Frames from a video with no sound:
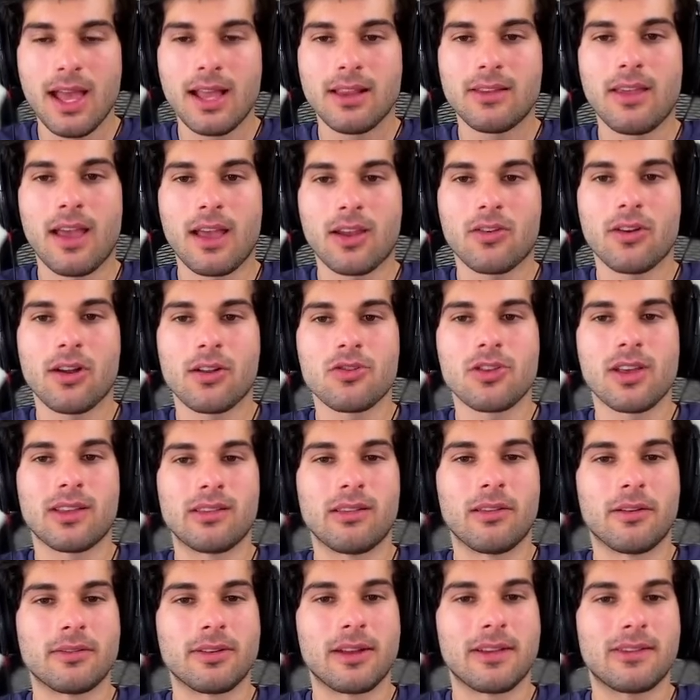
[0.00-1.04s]
TechCrunch has
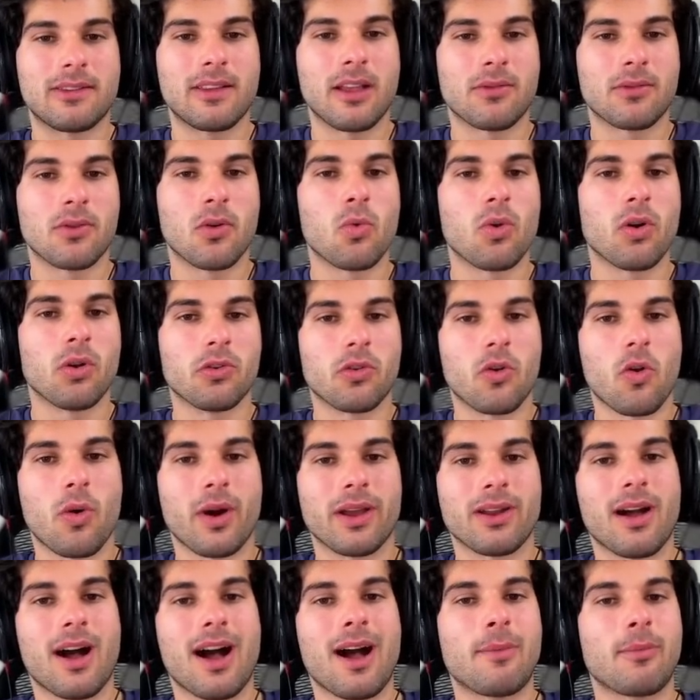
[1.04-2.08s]
learned that several
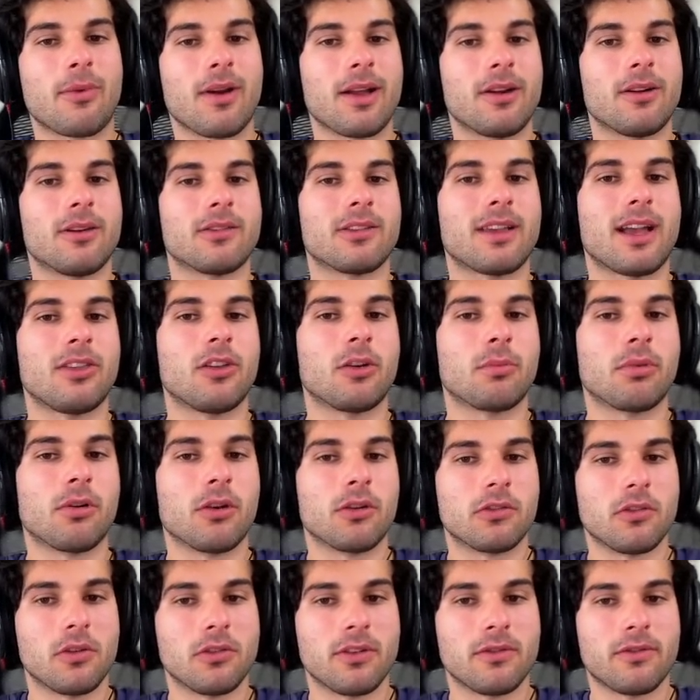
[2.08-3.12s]
WorldCoin operators had their
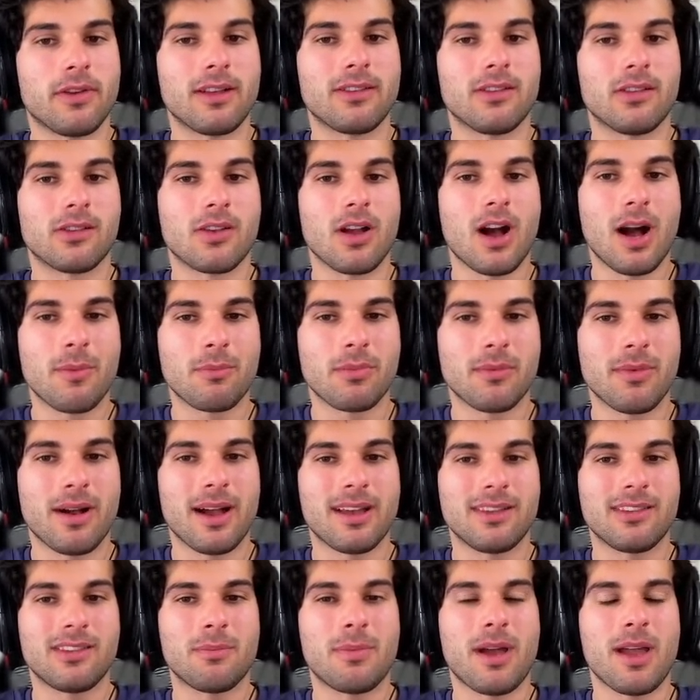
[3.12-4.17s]
personal devices
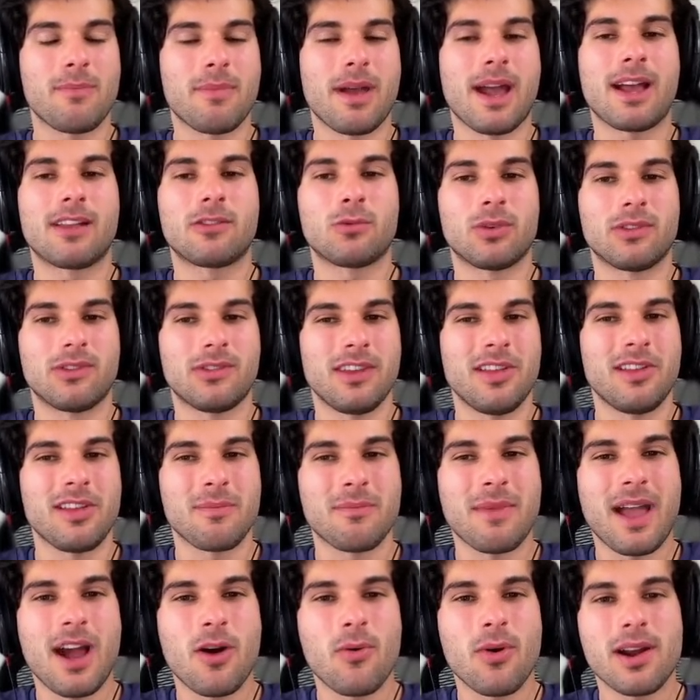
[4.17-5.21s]
compromised by password-stealing
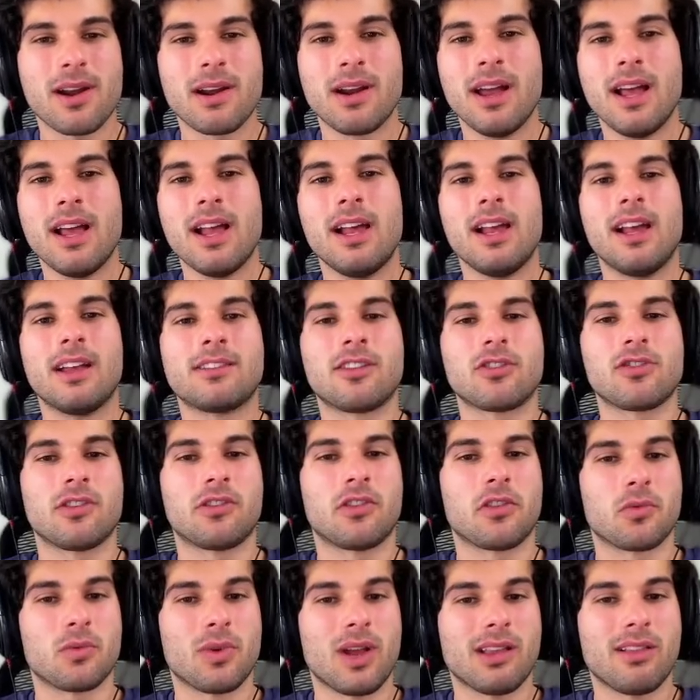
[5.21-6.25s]
malware, such as
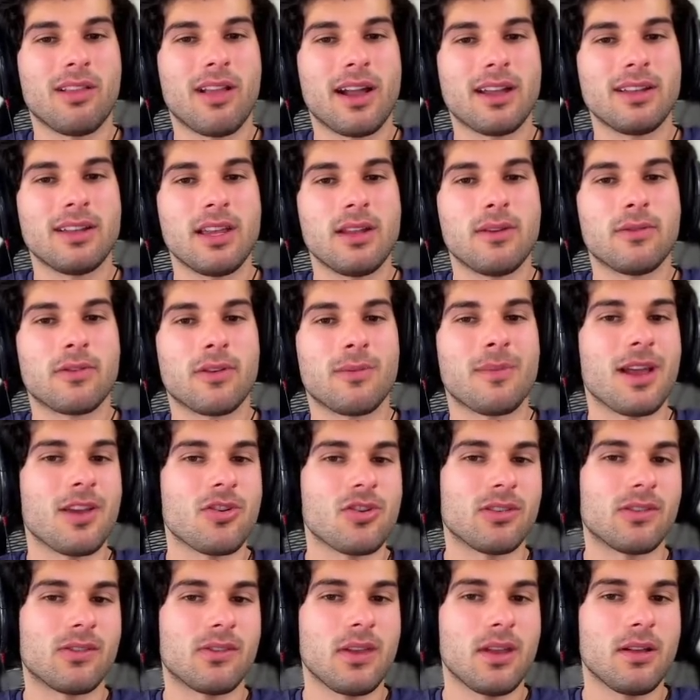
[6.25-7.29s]
the Redline
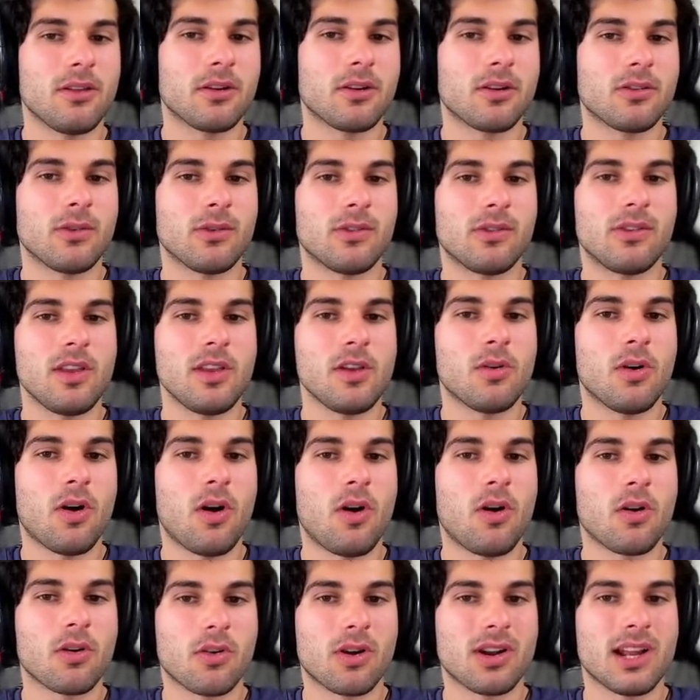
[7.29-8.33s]
Information Stealer, to steal
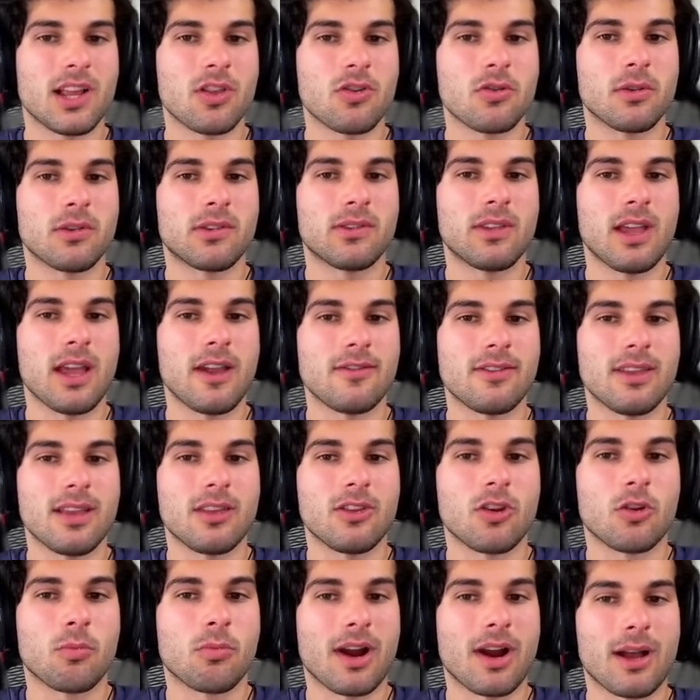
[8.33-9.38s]
all credentials saved in
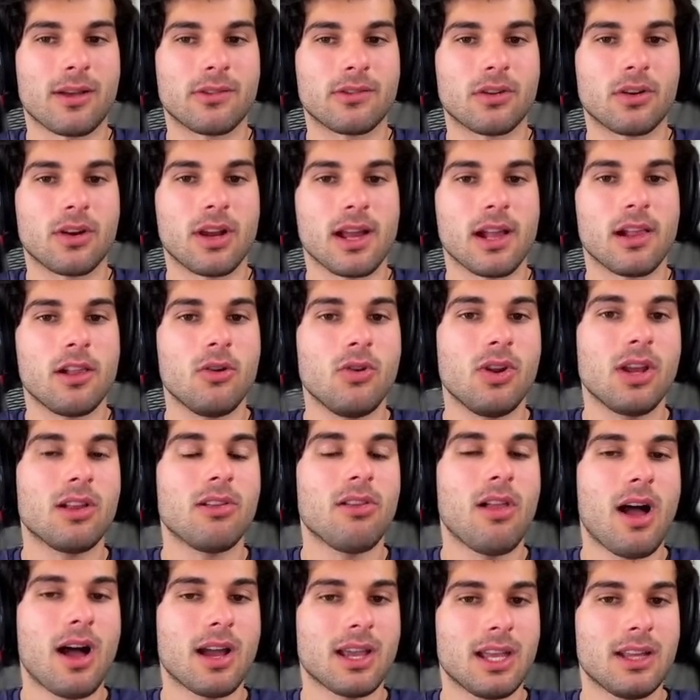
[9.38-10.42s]
their browser, including
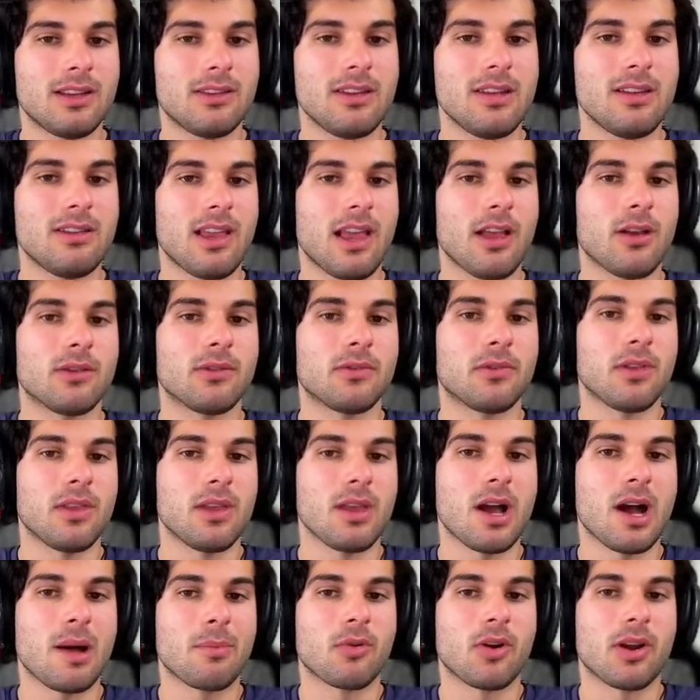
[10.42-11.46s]
login details for the
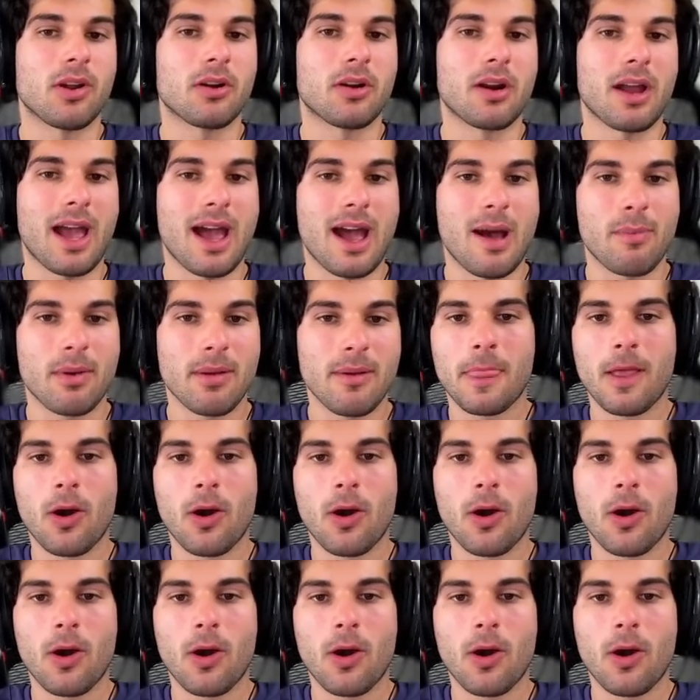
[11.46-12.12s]
operator app.